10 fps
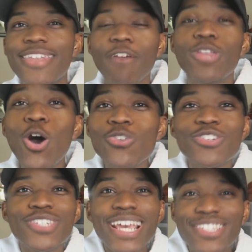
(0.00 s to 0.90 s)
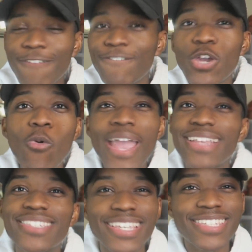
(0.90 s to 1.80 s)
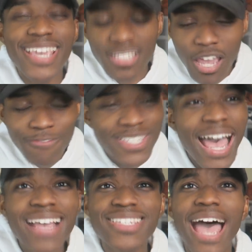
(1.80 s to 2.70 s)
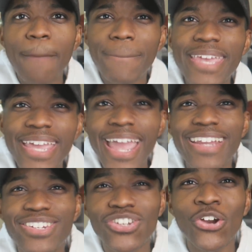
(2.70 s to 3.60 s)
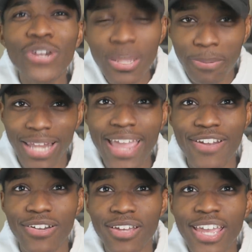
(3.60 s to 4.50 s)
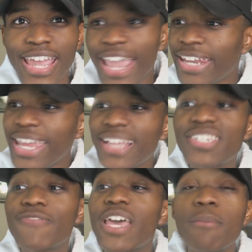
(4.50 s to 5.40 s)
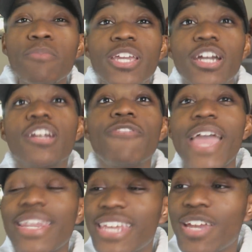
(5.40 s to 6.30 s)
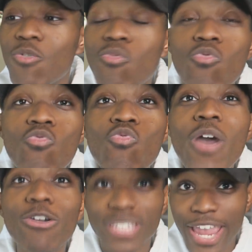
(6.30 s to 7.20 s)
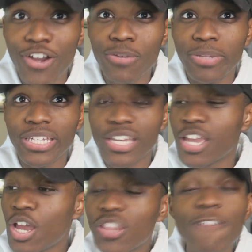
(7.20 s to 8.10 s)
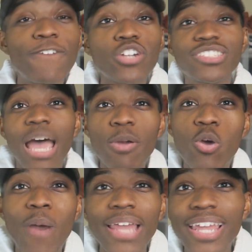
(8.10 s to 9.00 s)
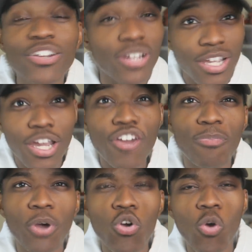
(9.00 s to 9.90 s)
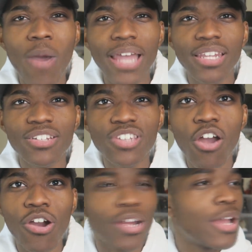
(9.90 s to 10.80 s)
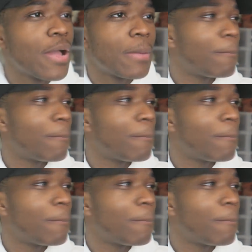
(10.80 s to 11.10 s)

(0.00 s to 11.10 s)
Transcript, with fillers: Now, those are just a few instances of Zaza being a dirty player, and each of them could have ended well terribly. The first time of Kawhi Leonard could have broke Kawhi Leonard's arm.